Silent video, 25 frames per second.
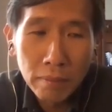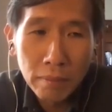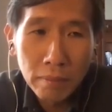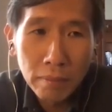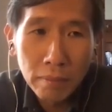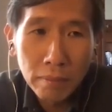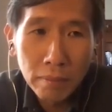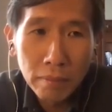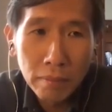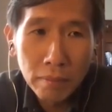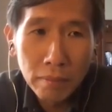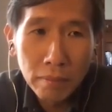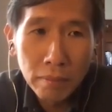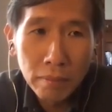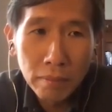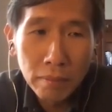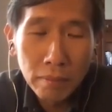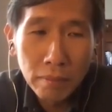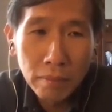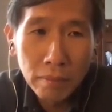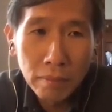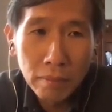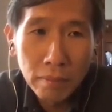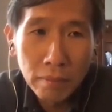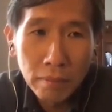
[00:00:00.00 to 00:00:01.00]

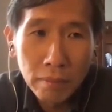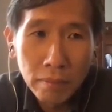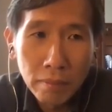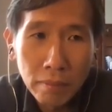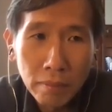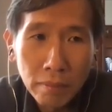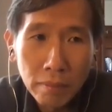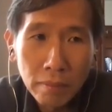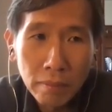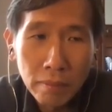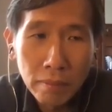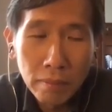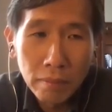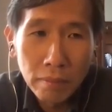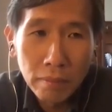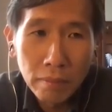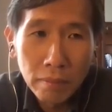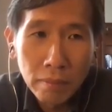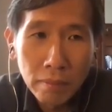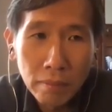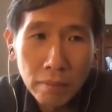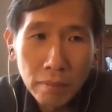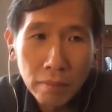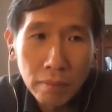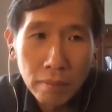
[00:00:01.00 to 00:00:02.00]

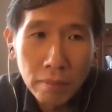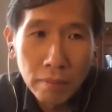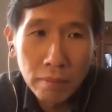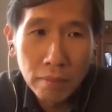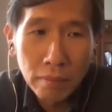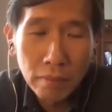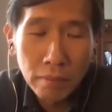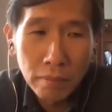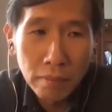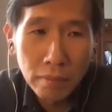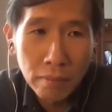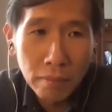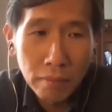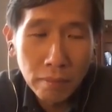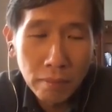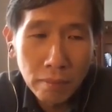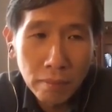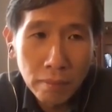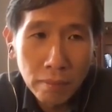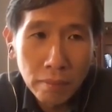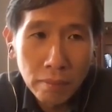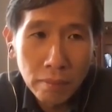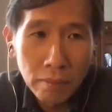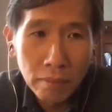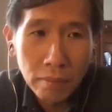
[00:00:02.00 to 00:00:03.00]

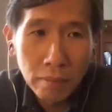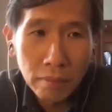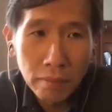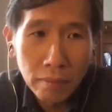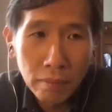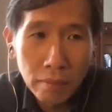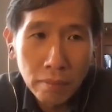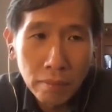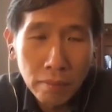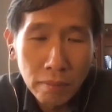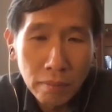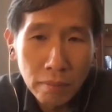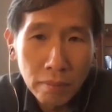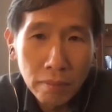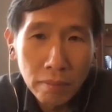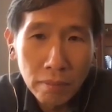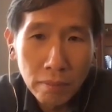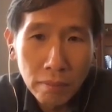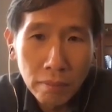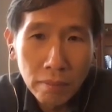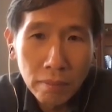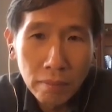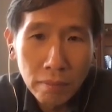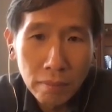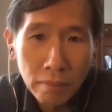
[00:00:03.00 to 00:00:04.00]

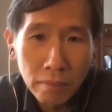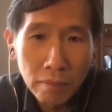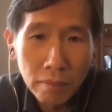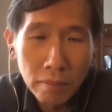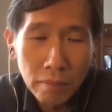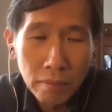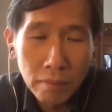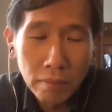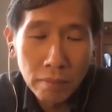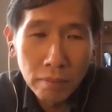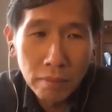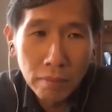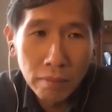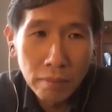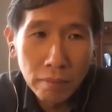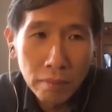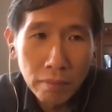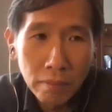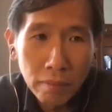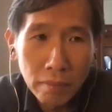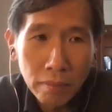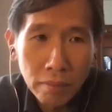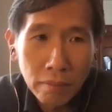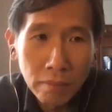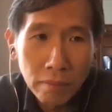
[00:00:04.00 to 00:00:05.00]

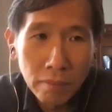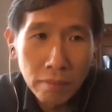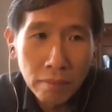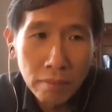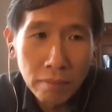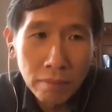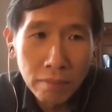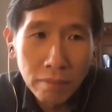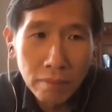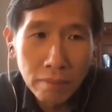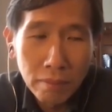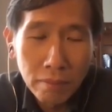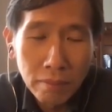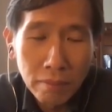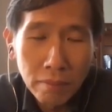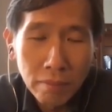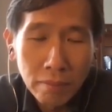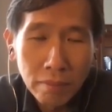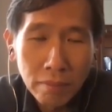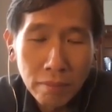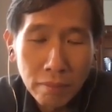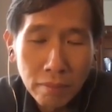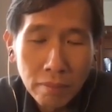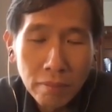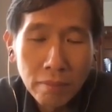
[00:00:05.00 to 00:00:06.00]

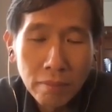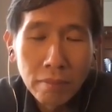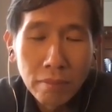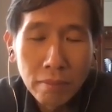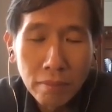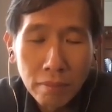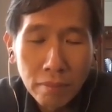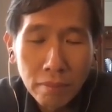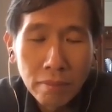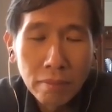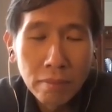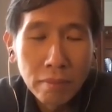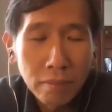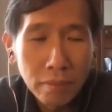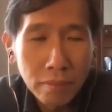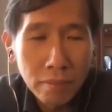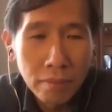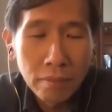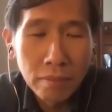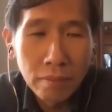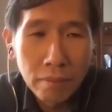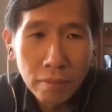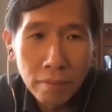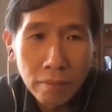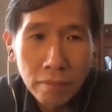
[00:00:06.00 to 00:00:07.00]

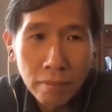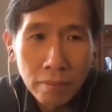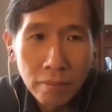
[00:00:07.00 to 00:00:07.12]
The person shown says nothing.